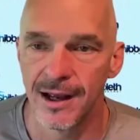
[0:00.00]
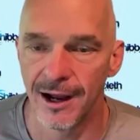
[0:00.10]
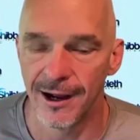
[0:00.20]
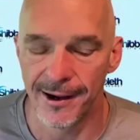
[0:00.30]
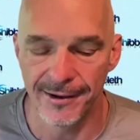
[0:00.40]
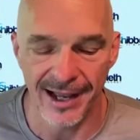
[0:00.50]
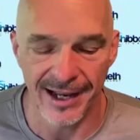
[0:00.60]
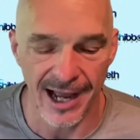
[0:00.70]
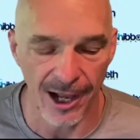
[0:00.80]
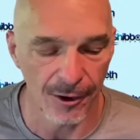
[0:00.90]
Uh,
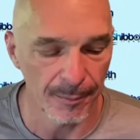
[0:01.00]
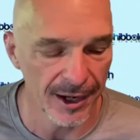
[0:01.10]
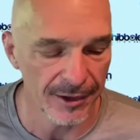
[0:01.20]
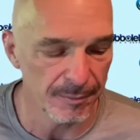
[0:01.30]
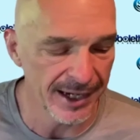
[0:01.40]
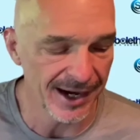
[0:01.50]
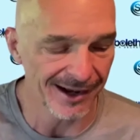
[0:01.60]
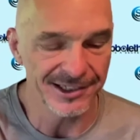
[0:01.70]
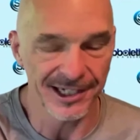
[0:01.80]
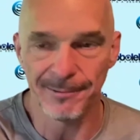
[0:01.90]
that dollar a month may
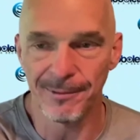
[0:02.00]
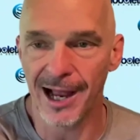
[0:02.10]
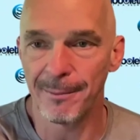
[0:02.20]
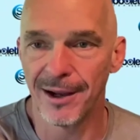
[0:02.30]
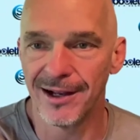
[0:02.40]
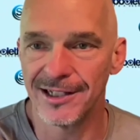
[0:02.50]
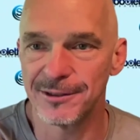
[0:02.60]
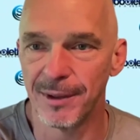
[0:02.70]
not seem like much,